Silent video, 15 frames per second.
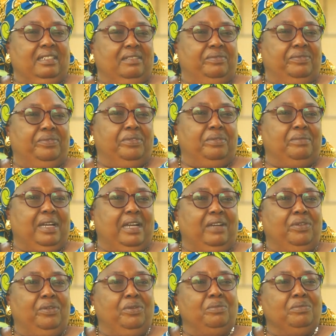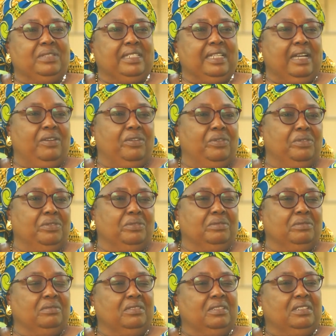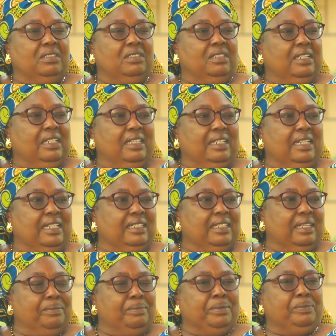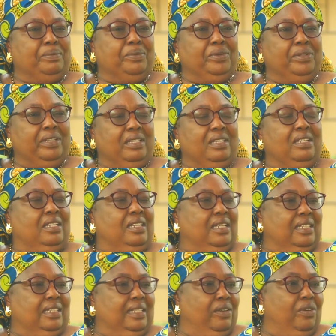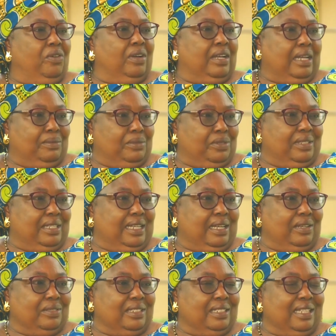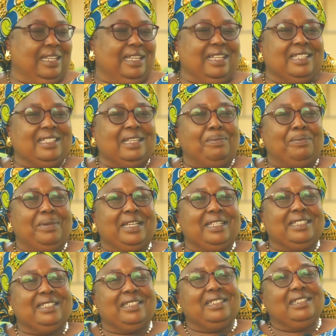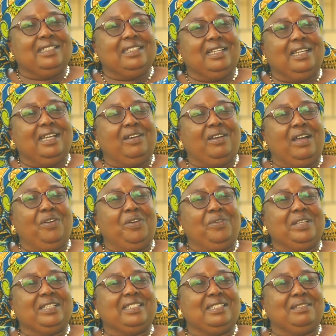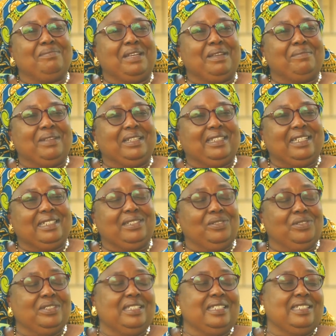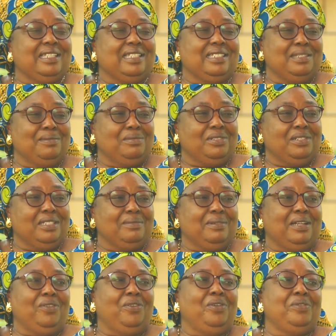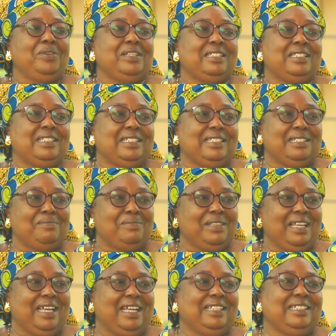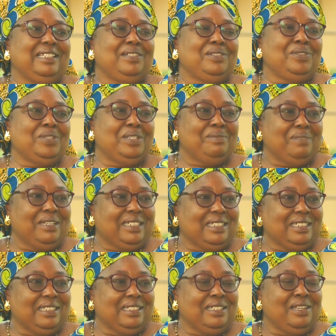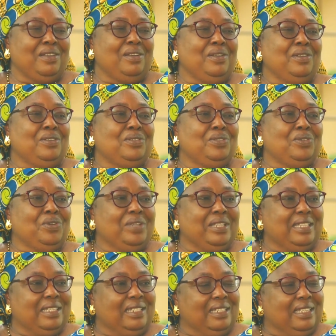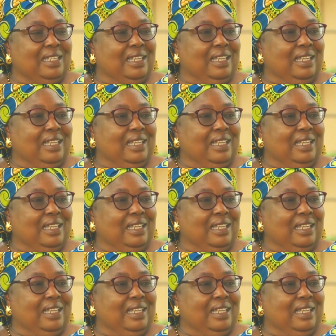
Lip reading: from our hometown and other people, they all come to the house. Surprisingly, I always see my mother, she wasn't a seamstress, but always sitting behind the sewing machine, sewing